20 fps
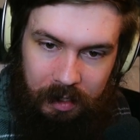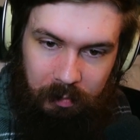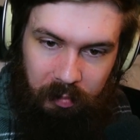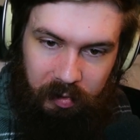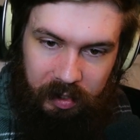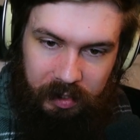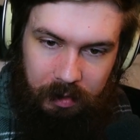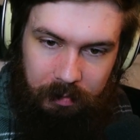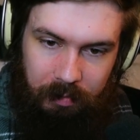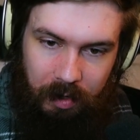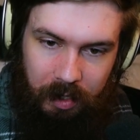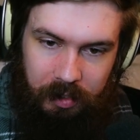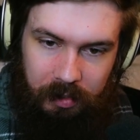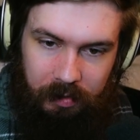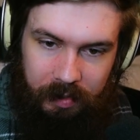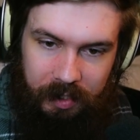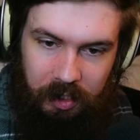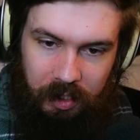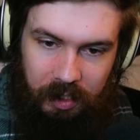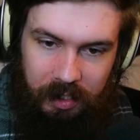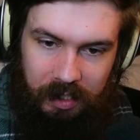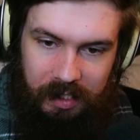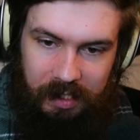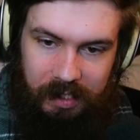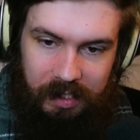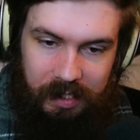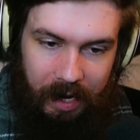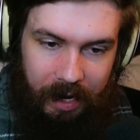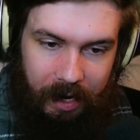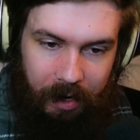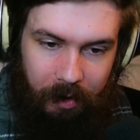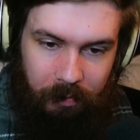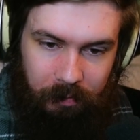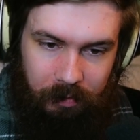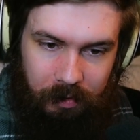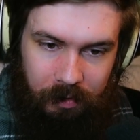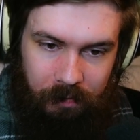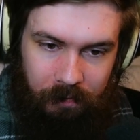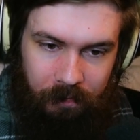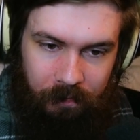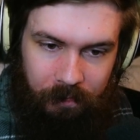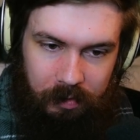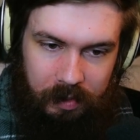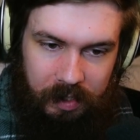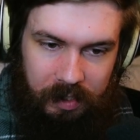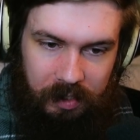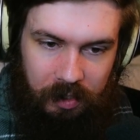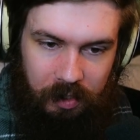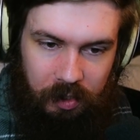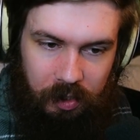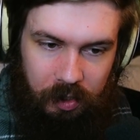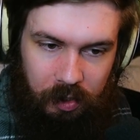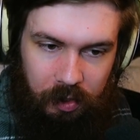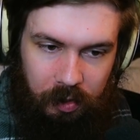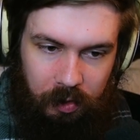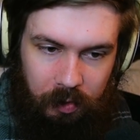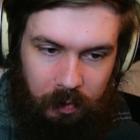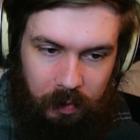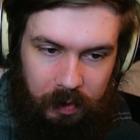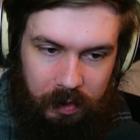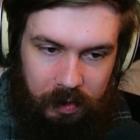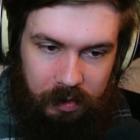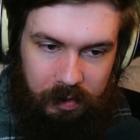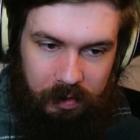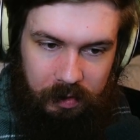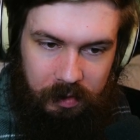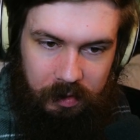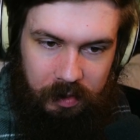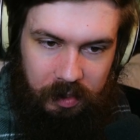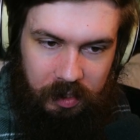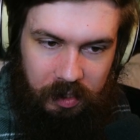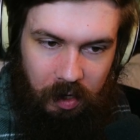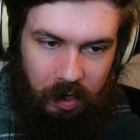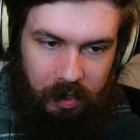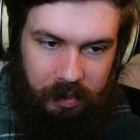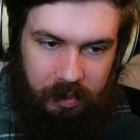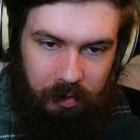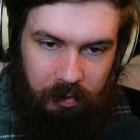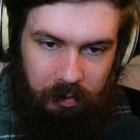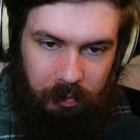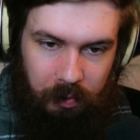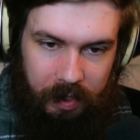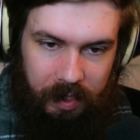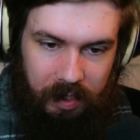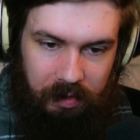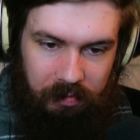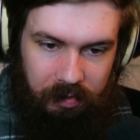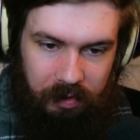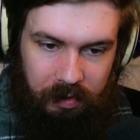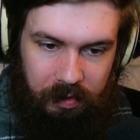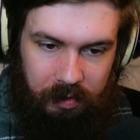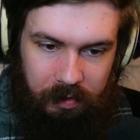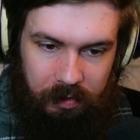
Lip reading: Bring the modulation down. Listen to the sawtooth wave.